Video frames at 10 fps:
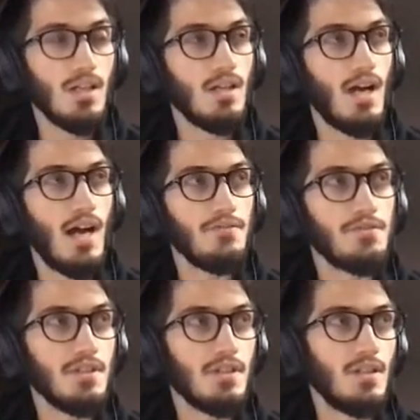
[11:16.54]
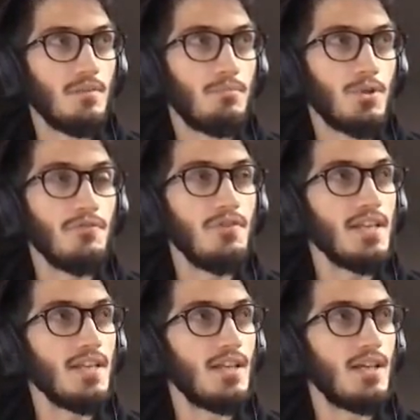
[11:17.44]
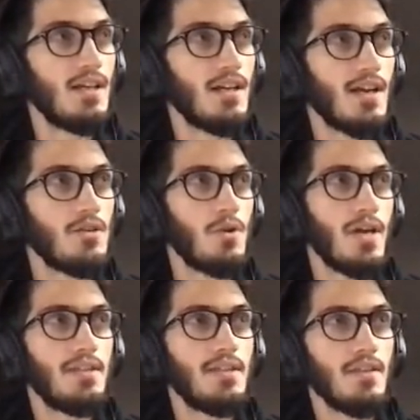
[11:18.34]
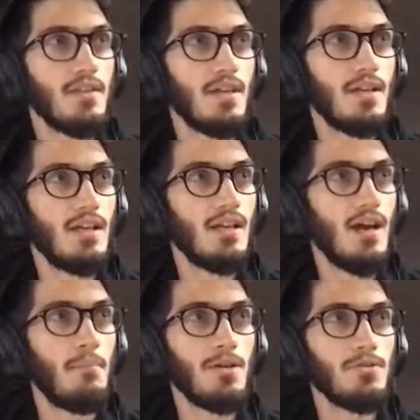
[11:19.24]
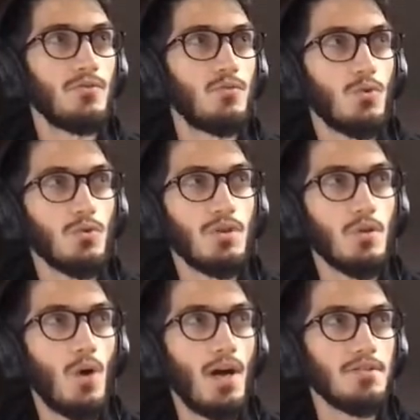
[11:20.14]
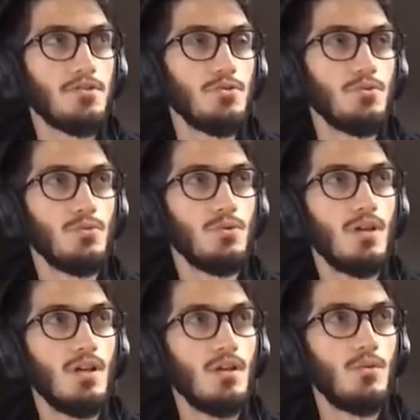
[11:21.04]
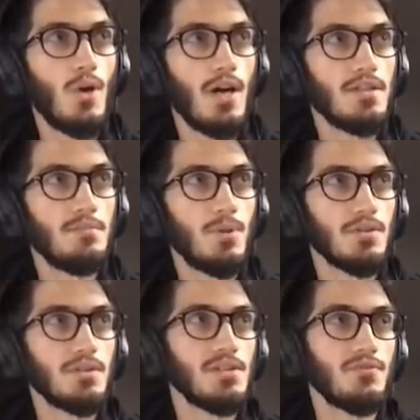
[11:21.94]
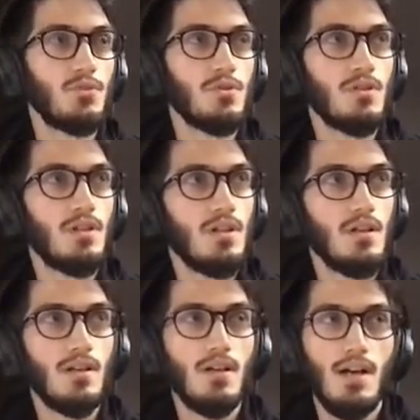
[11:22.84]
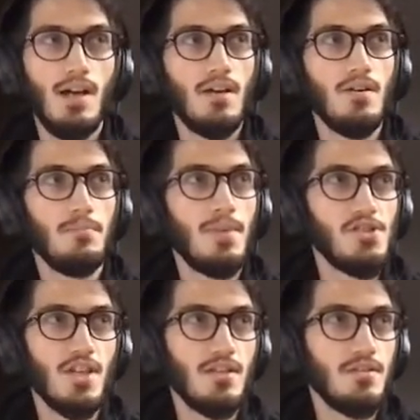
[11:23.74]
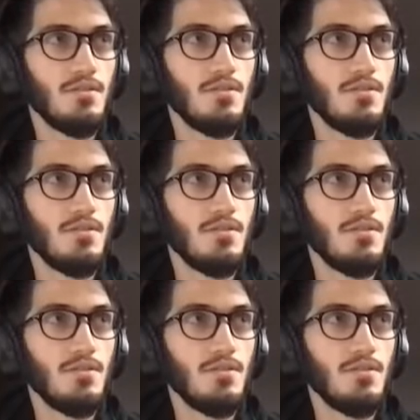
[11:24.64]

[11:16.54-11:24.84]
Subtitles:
after briefly calculating the amount of work required to write importers for, I don't know, Magento,